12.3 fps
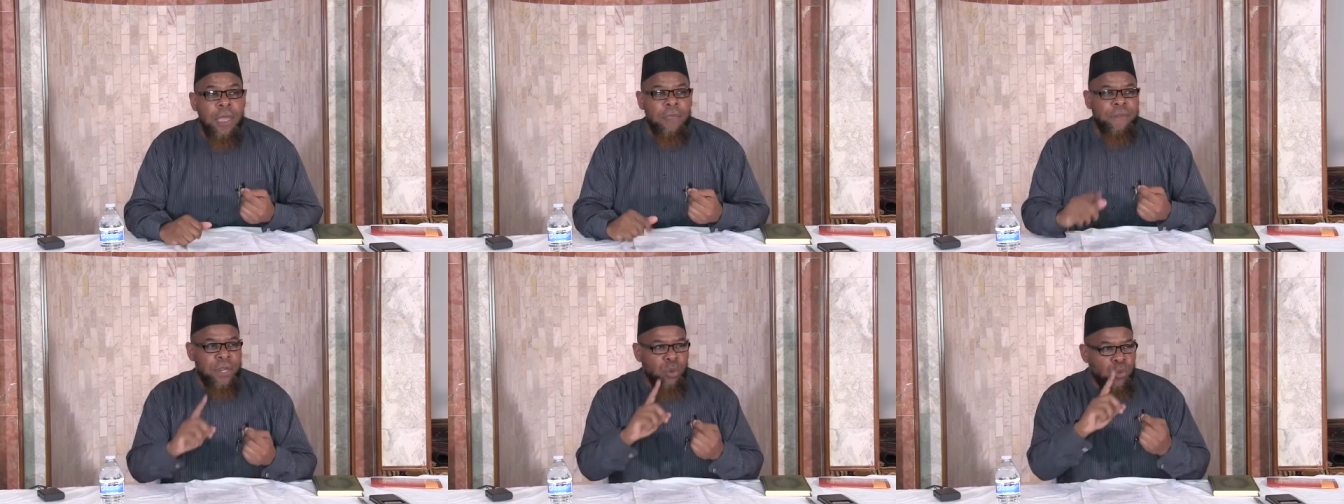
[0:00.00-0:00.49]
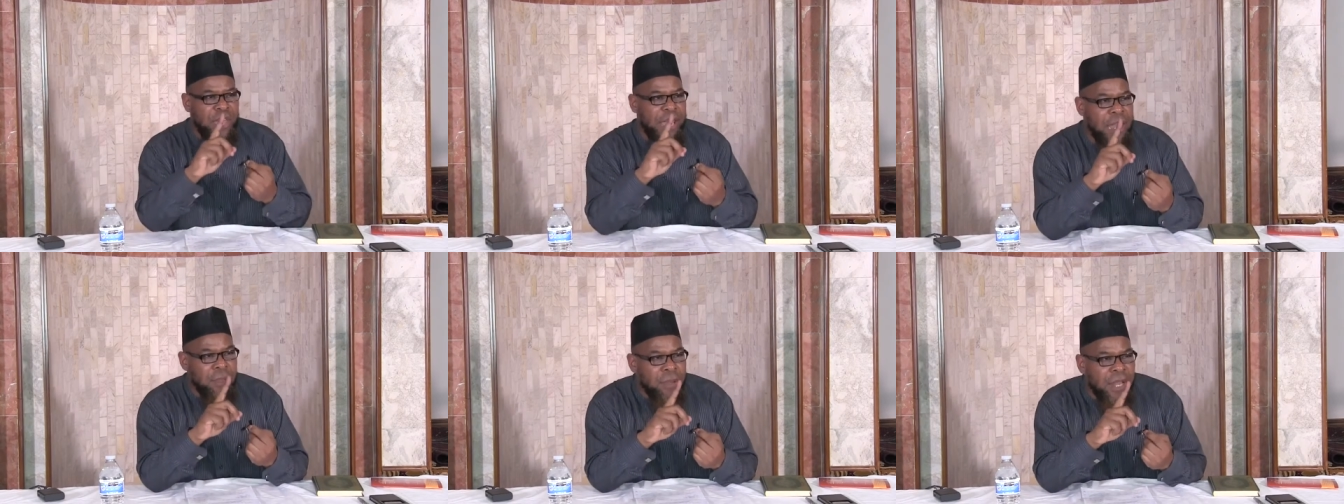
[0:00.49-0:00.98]
If he knew the
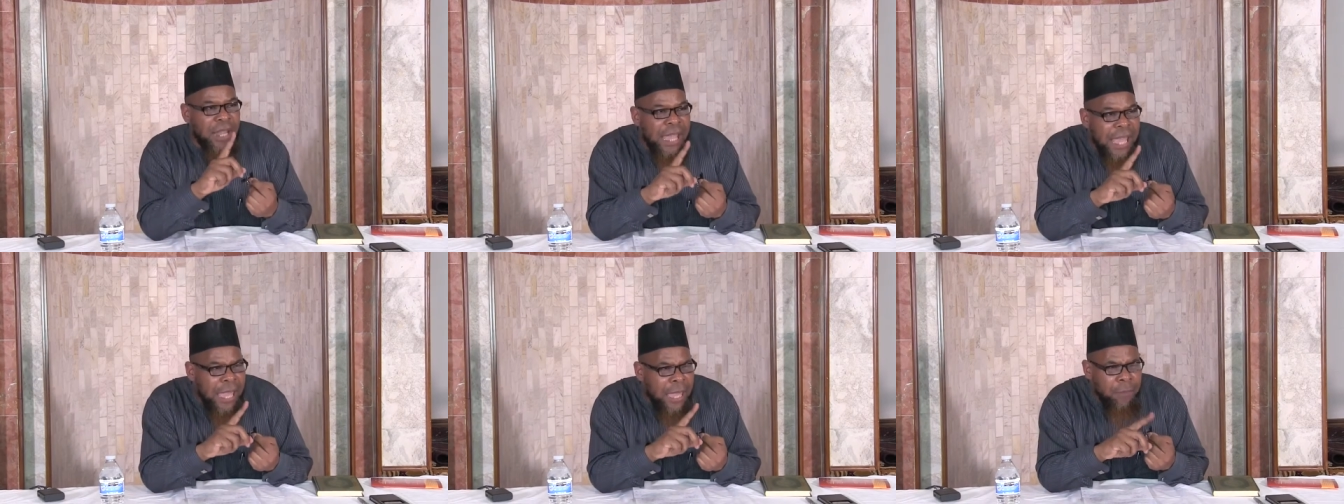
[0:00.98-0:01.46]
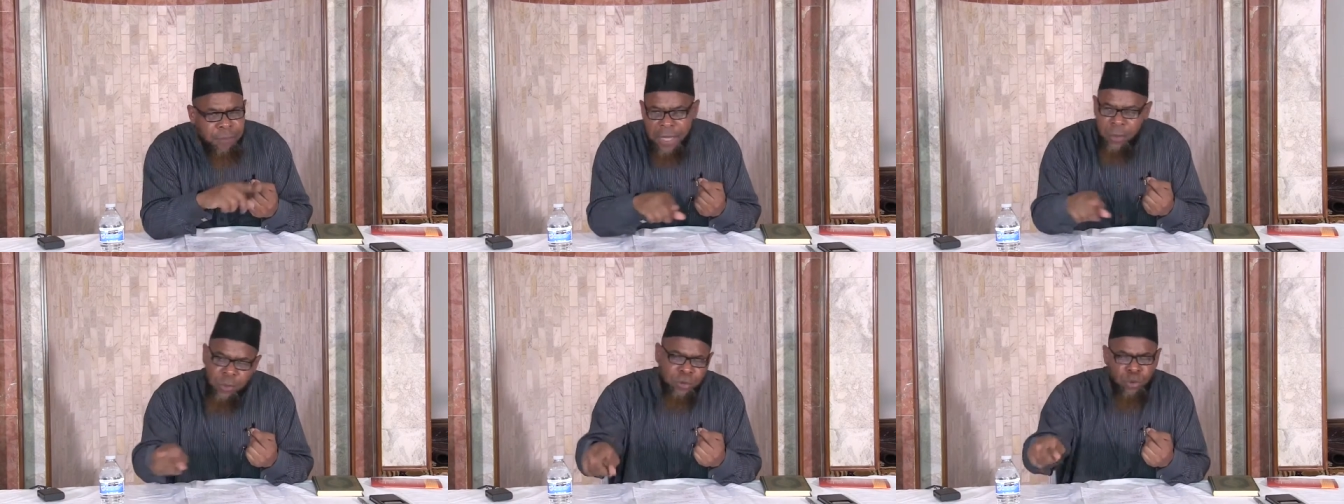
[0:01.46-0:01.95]
ilm al
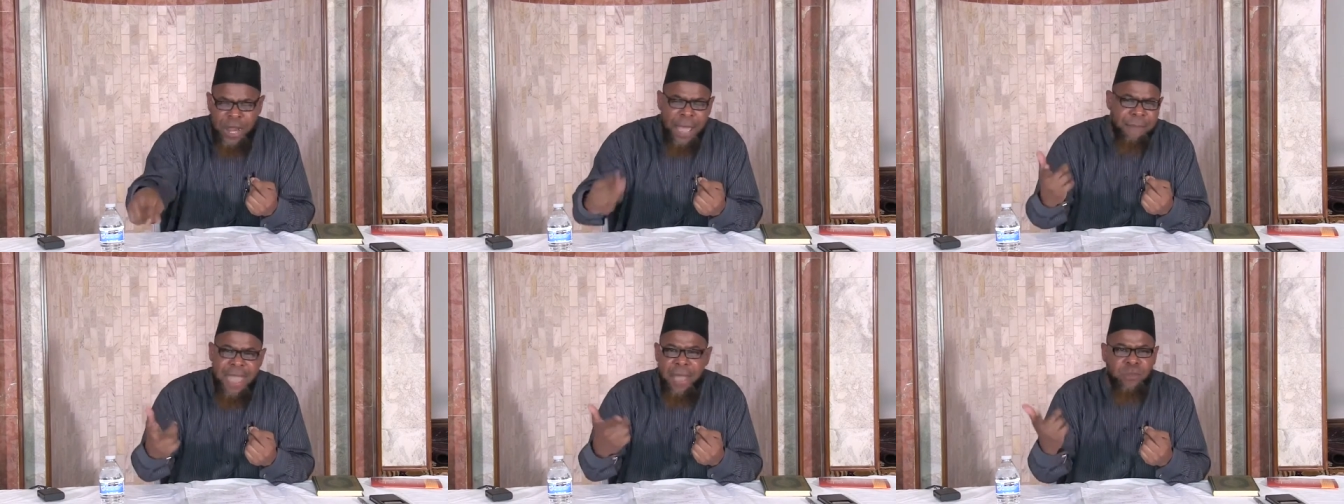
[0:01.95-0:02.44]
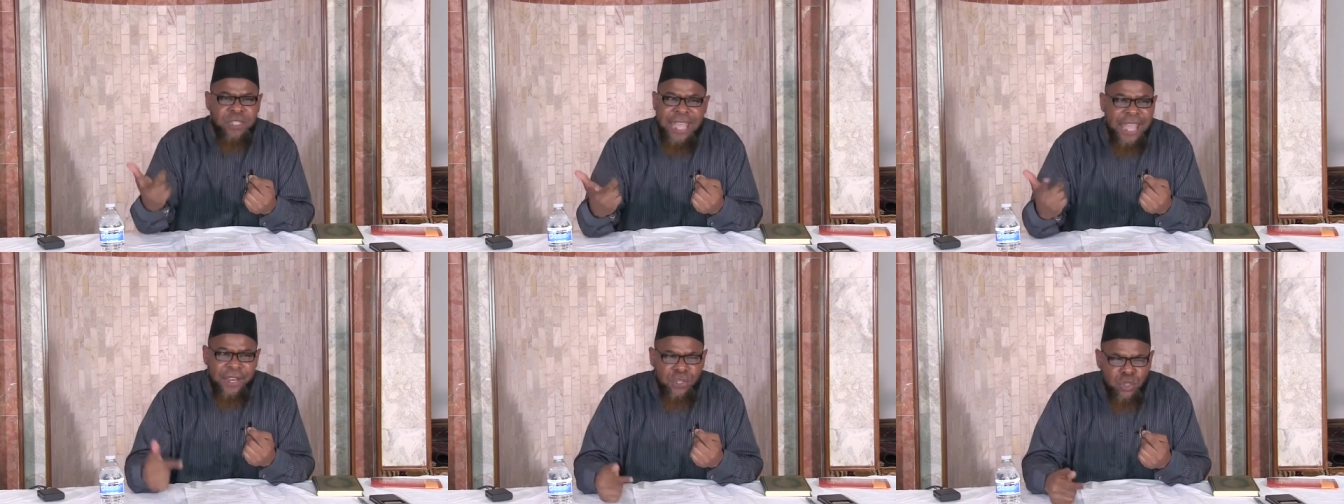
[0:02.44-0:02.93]
he would have knew that man was
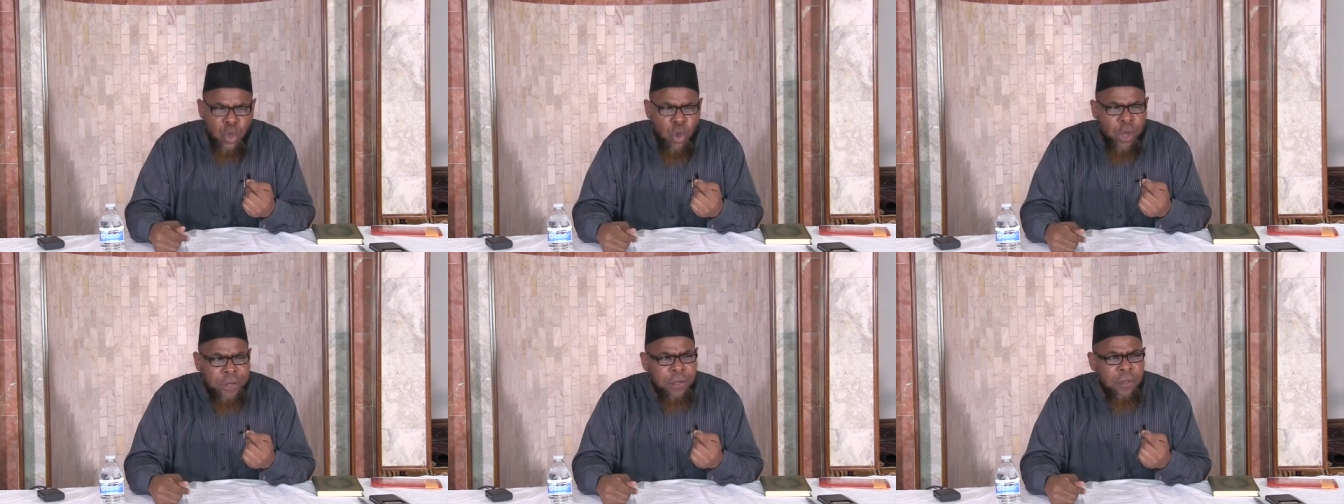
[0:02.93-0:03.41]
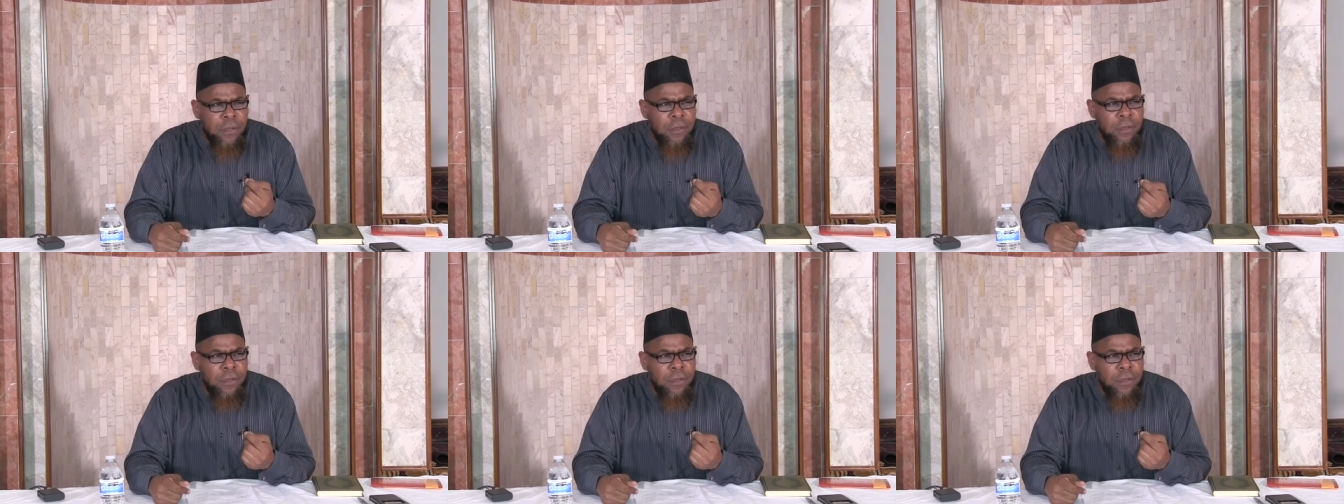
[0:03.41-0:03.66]
taking the sword.